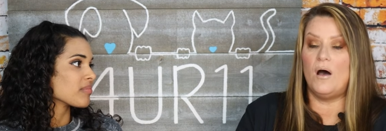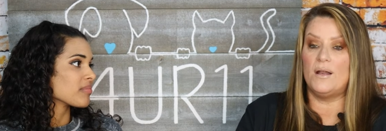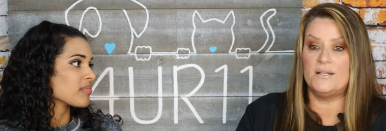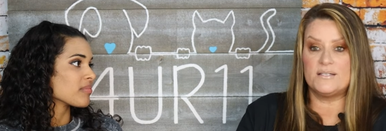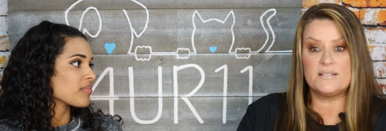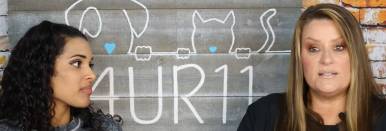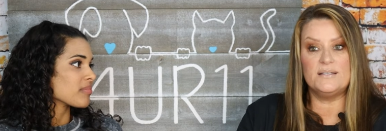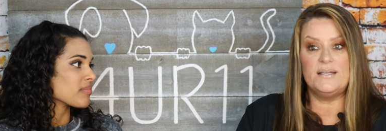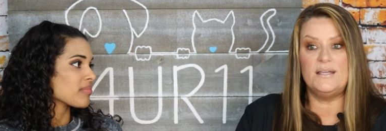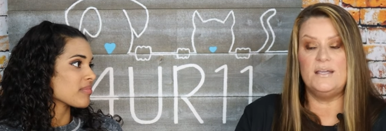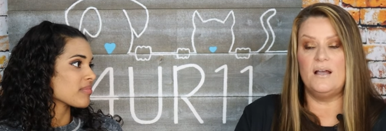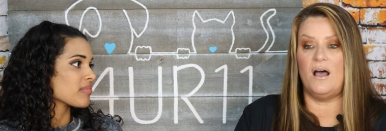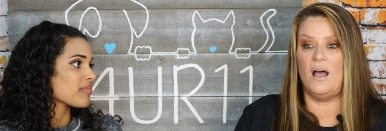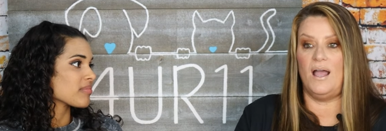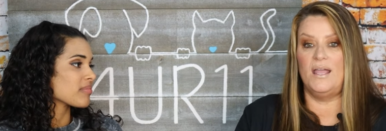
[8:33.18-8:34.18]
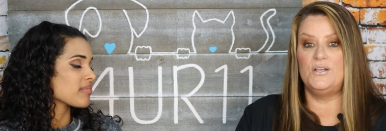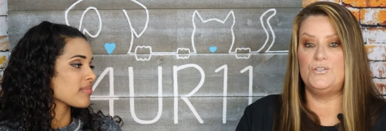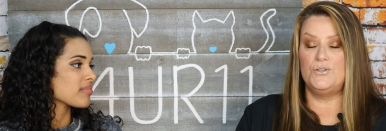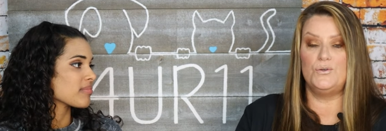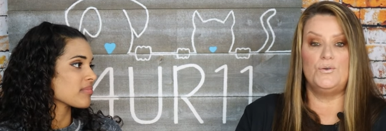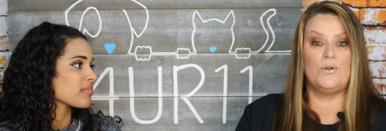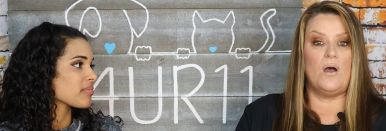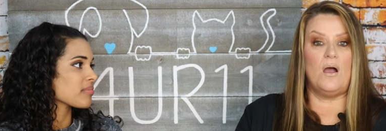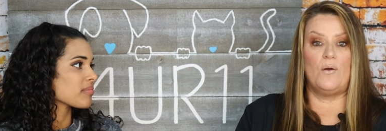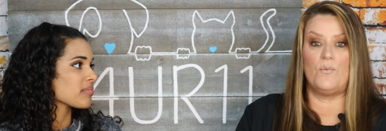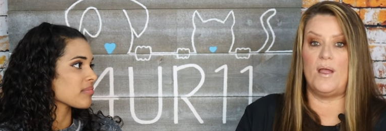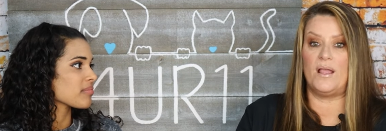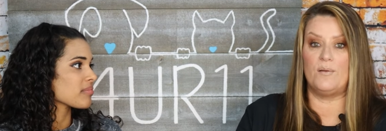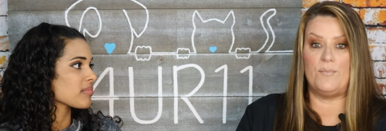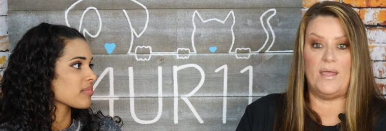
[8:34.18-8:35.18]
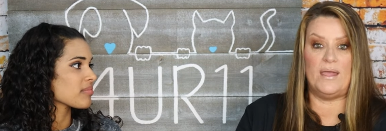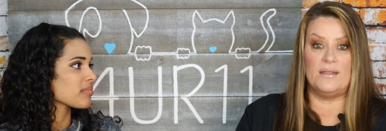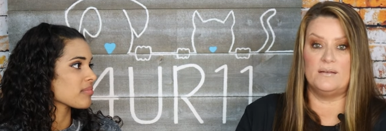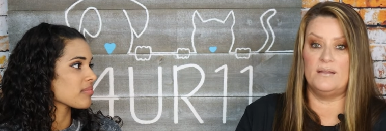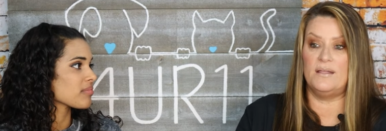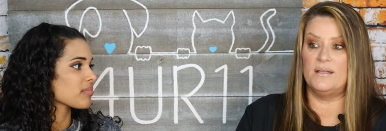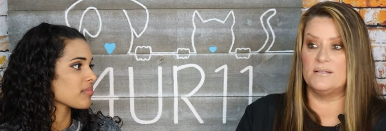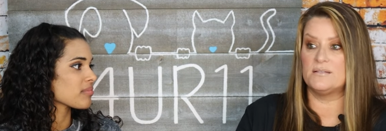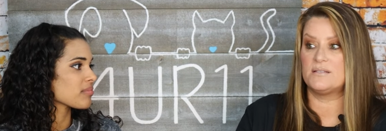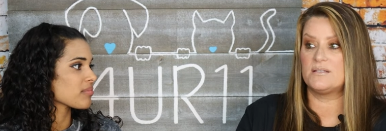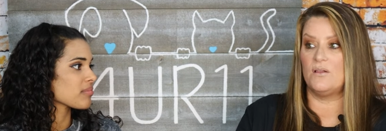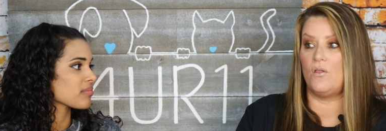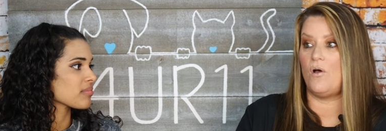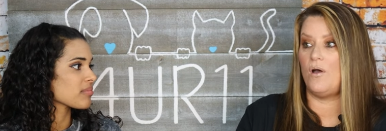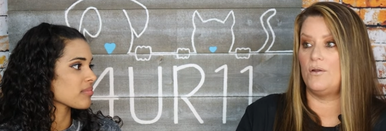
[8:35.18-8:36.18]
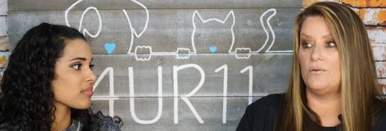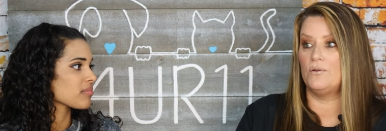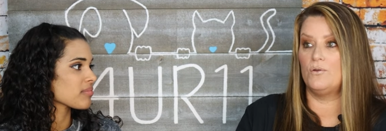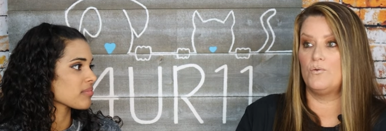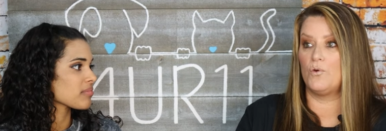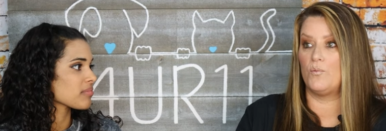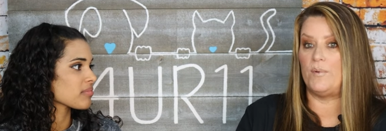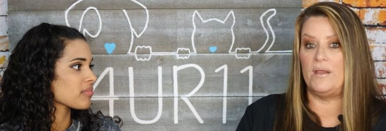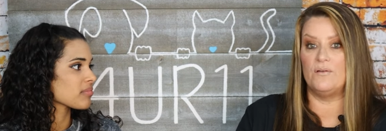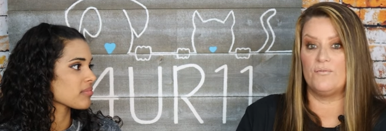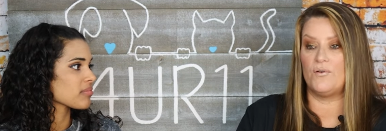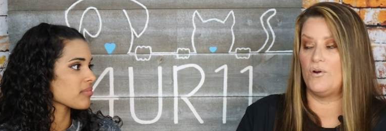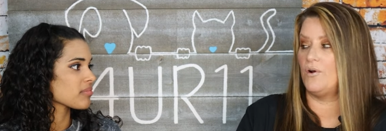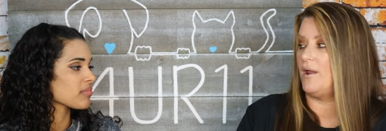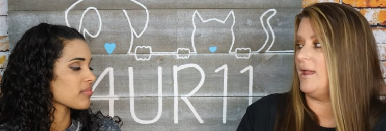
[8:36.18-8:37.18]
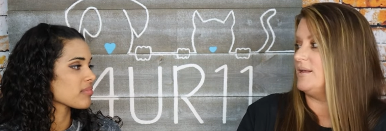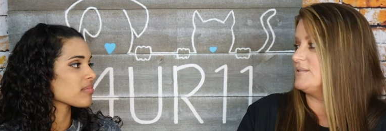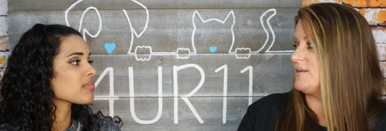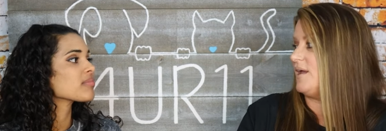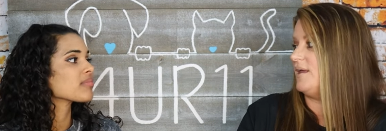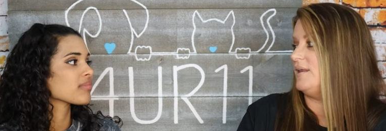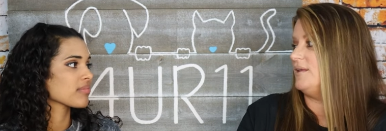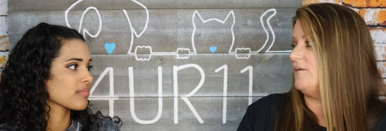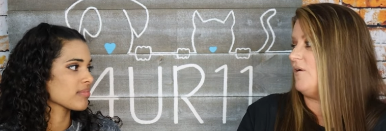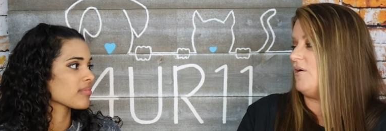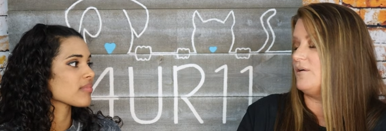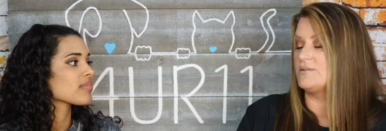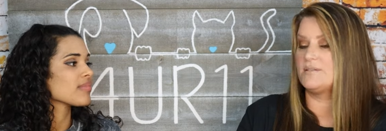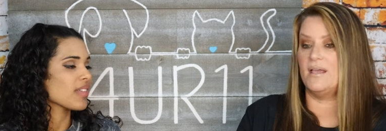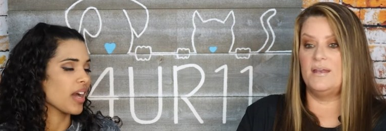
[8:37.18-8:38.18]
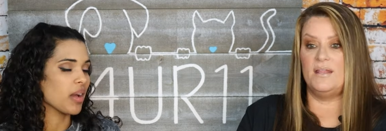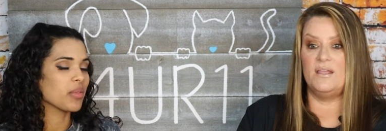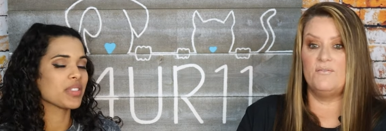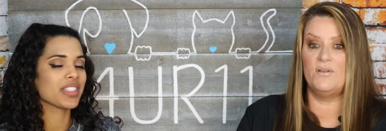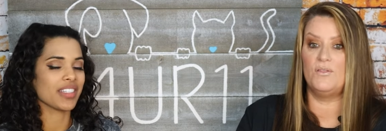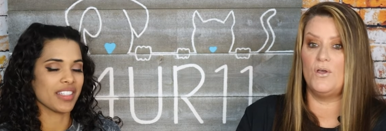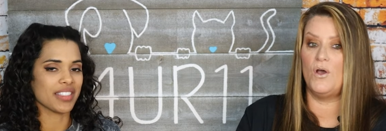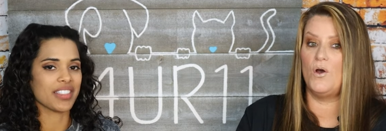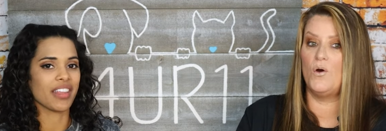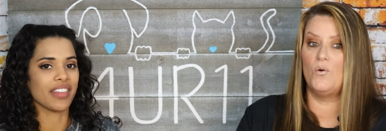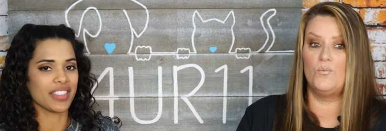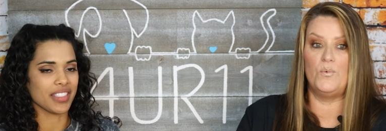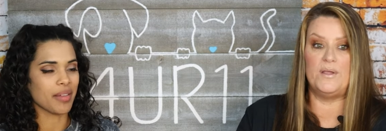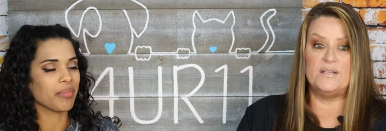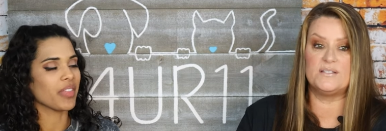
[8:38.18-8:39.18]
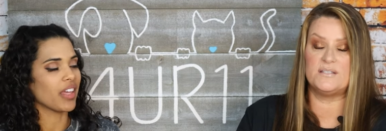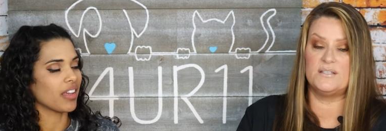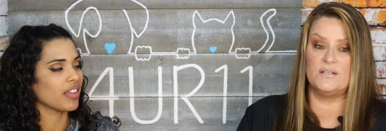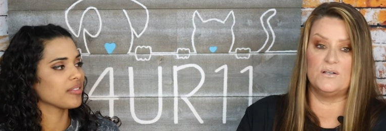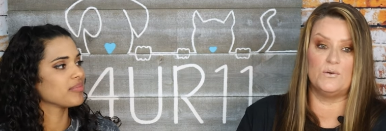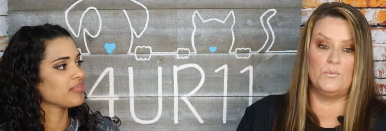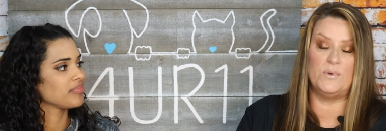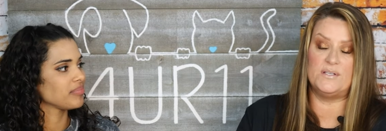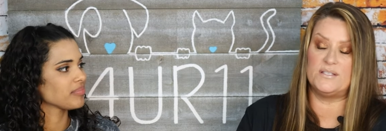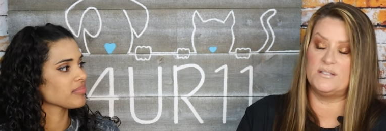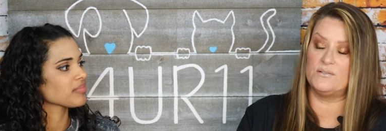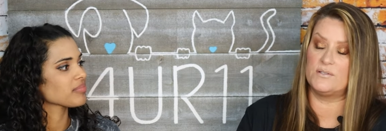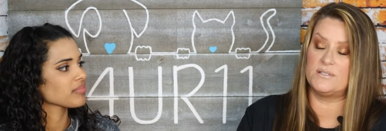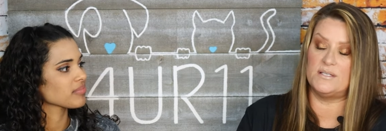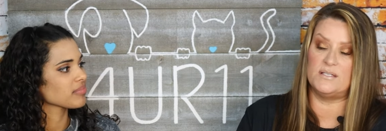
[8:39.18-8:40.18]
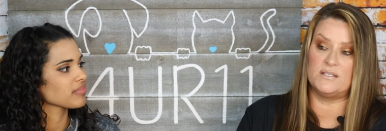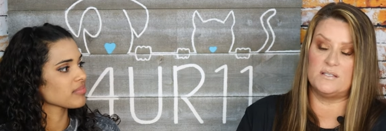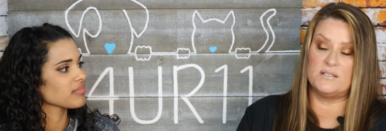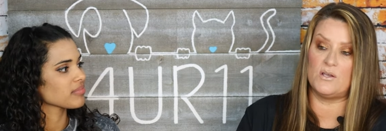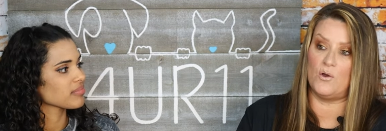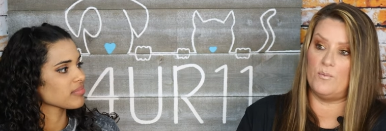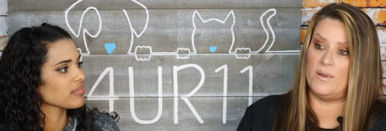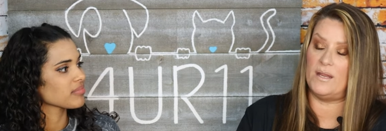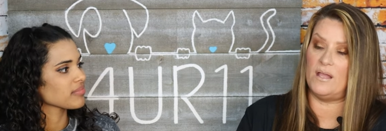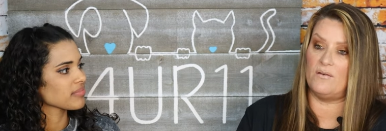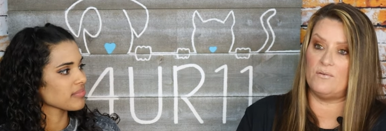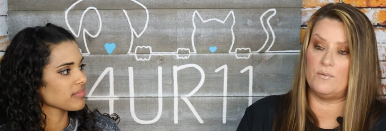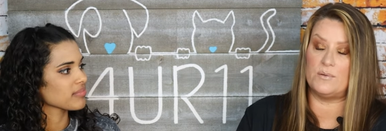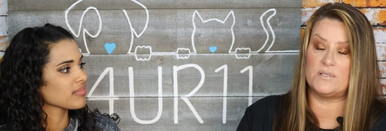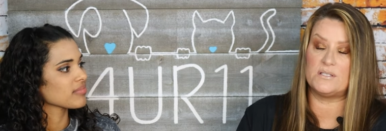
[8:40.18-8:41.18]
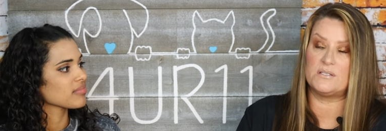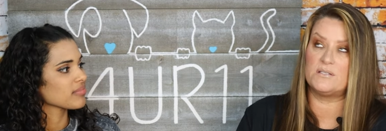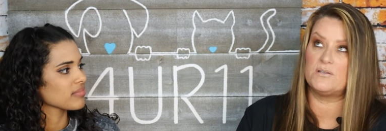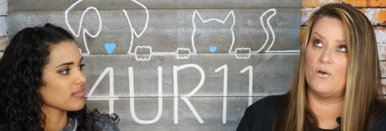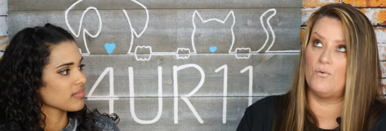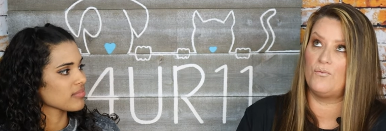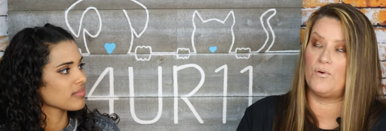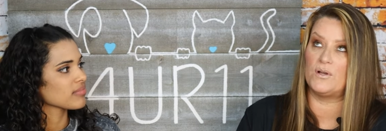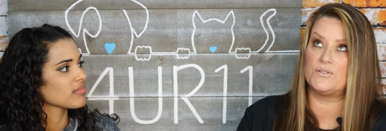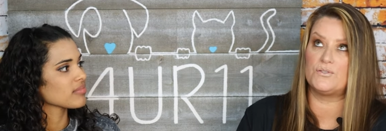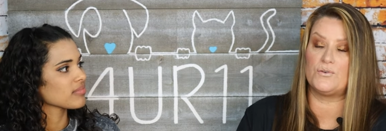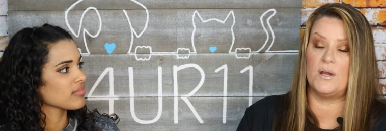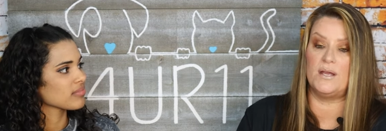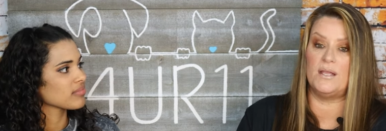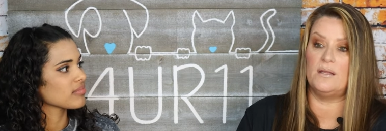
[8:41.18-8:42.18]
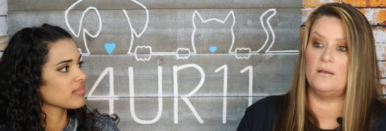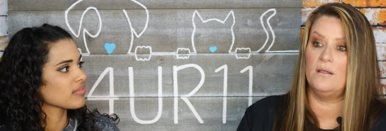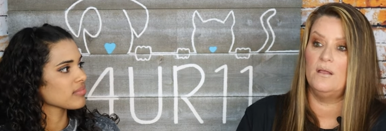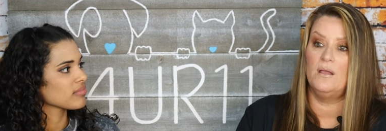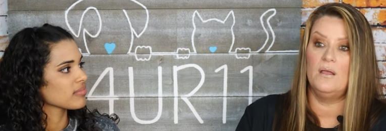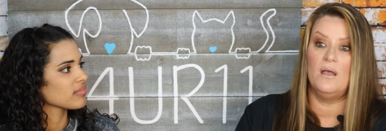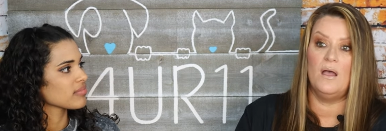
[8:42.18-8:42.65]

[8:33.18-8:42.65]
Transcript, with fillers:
Speaker 1: honestly, I do not recommend in salon grooming for anxiety dogs. And even though we thing. still we still see so many of them, it's so frustrating.